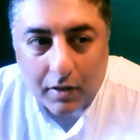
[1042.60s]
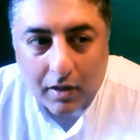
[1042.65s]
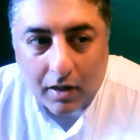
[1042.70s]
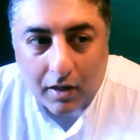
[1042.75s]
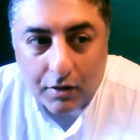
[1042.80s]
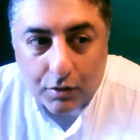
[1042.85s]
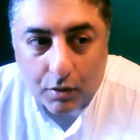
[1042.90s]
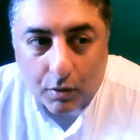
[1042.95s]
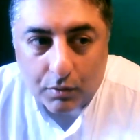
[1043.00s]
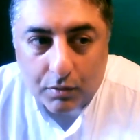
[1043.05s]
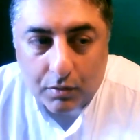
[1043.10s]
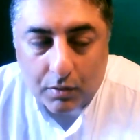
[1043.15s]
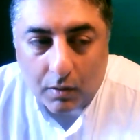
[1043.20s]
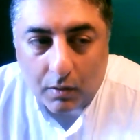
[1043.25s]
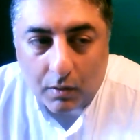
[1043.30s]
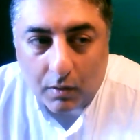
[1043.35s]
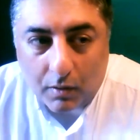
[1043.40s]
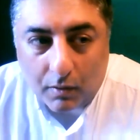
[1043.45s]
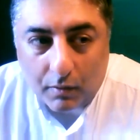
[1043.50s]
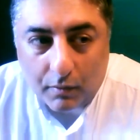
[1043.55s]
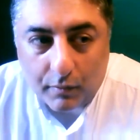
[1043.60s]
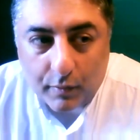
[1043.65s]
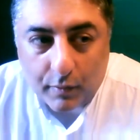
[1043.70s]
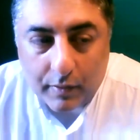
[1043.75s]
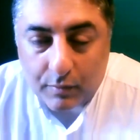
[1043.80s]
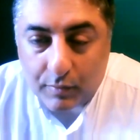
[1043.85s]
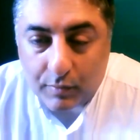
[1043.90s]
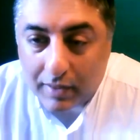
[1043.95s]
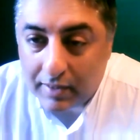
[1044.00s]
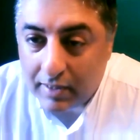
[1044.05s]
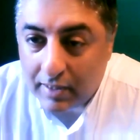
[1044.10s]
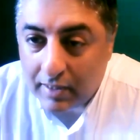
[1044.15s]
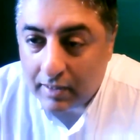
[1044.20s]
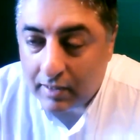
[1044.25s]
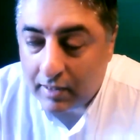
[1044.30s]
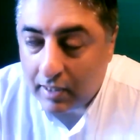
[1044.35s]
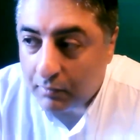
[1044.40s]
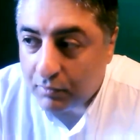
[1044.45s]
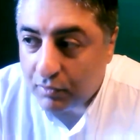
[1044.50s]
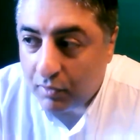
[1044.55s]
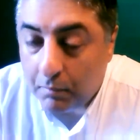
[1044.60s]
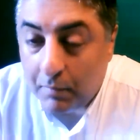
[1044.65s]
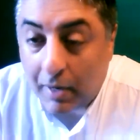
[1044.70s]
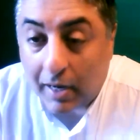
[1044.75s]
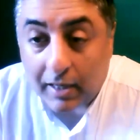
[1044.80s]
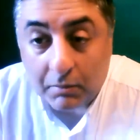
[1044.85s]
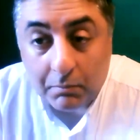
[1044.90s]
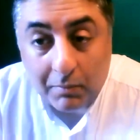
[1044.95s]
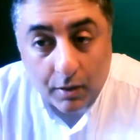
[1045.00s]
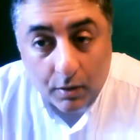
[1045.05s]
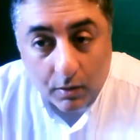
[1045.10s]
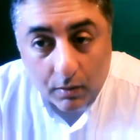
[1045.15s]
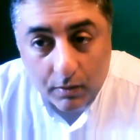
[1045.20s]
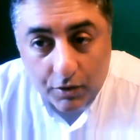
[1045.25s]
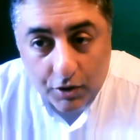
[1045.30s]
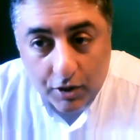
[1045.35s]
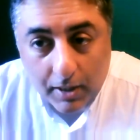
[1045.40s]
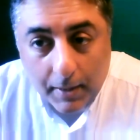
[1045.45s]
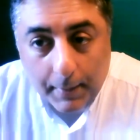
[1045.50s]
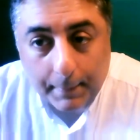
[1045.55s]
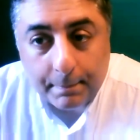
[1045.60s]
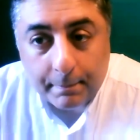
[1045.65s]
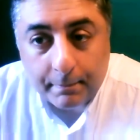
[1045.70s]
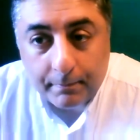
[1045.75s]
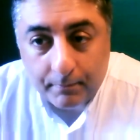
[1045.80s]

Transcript: Africa is also uh, very interesting in terms of marine biology.